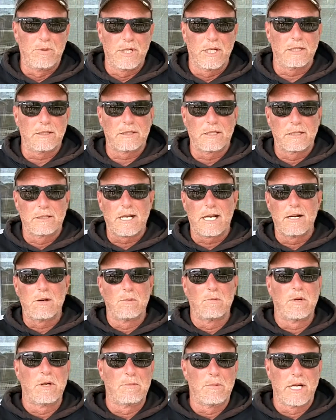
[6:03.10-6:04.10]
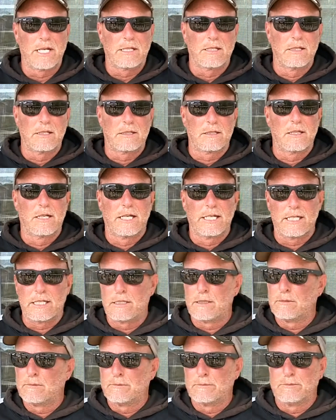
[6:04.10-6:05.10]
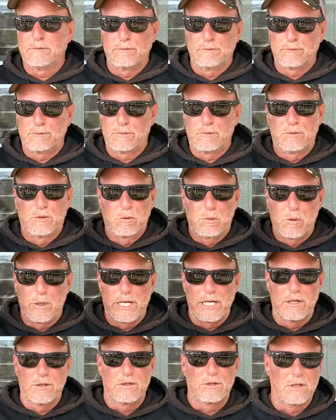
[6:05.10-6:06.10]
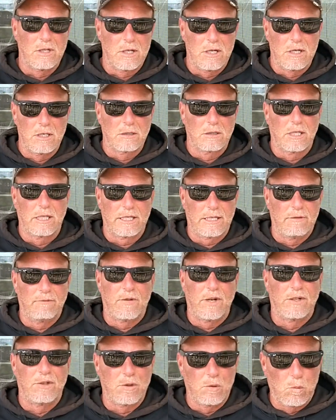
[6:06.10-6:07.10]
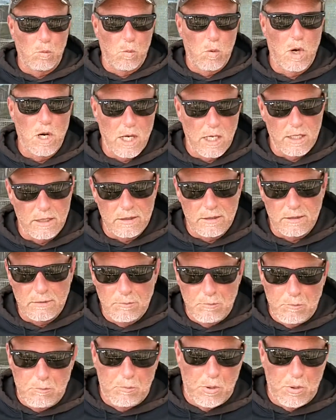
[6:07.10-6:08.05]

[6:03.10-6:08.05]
bit, since I don't want to make this like 20 years long like the adventure was.